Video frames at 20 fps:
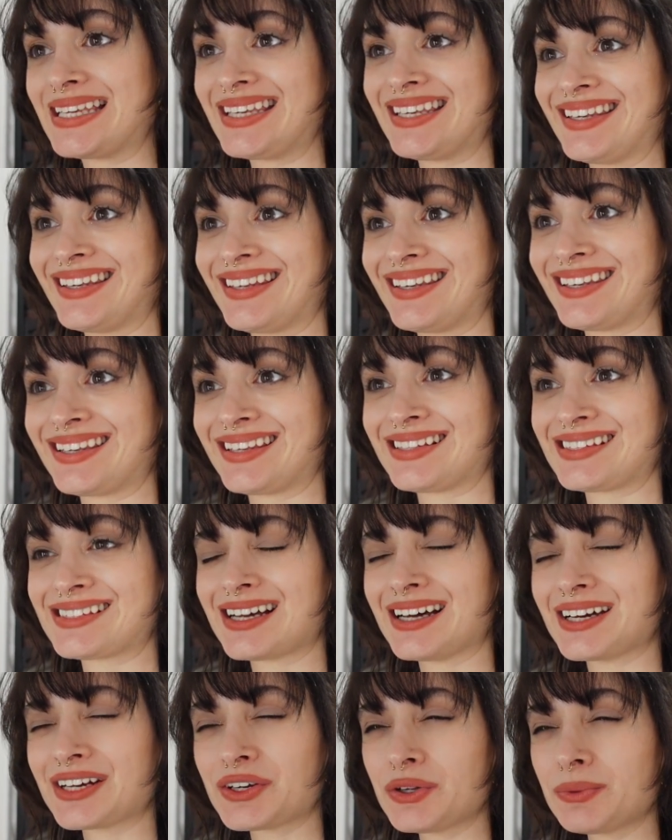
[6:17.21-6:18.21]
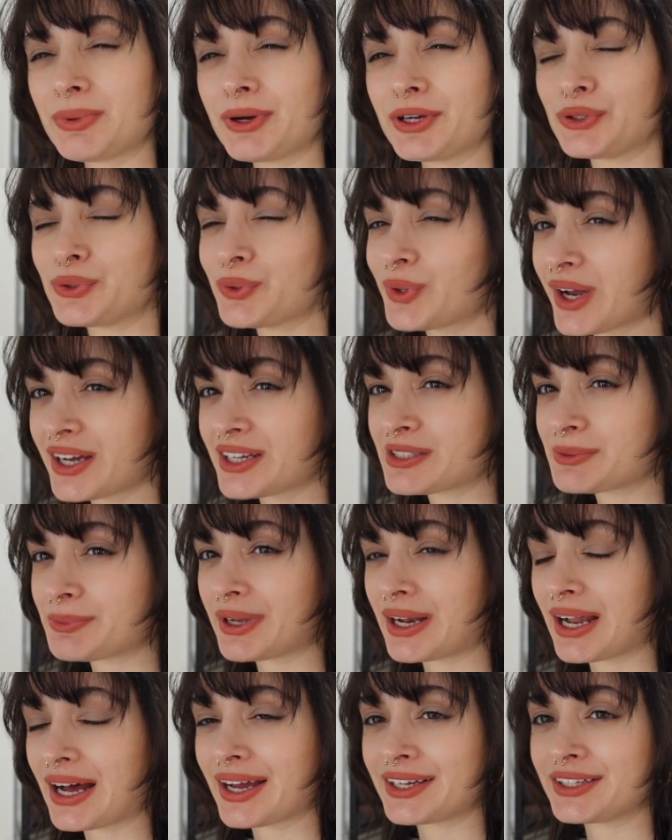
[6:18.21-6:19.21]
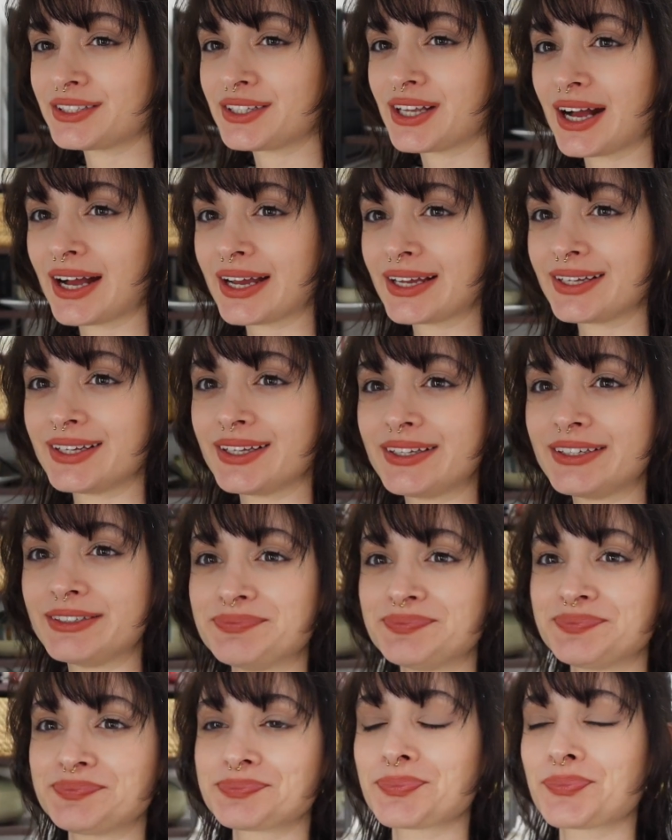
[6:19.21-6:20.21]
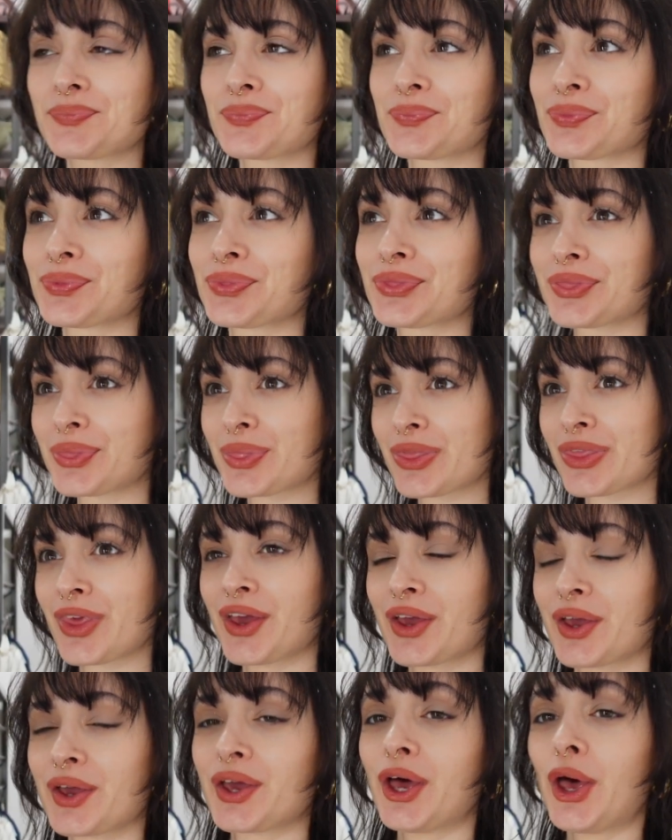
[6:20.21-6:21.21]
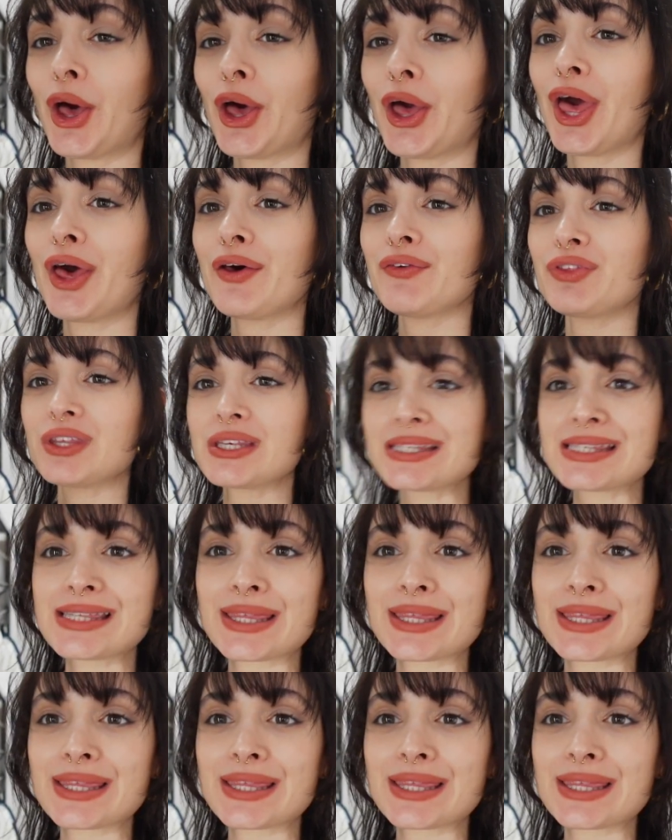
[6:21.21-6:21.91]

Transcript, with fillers: is I don't know about you guys, but I I I have this